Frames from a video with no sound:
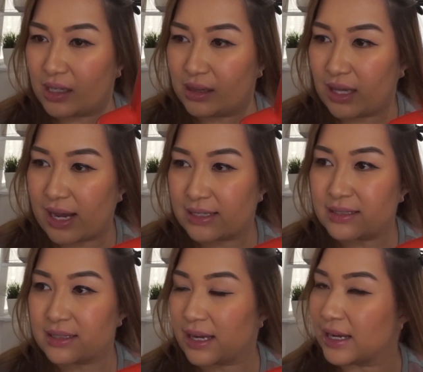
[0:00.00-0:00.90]

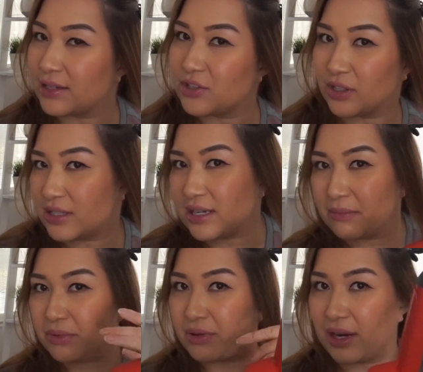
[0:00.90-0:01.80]
less like Shirley
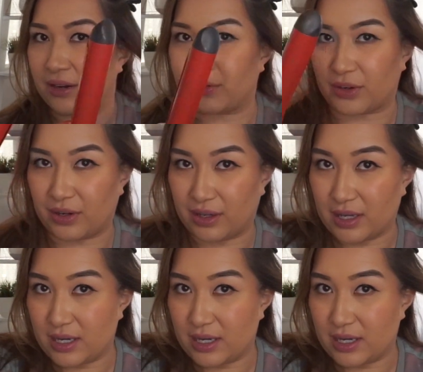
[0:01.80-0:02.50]
Temple kind of curl.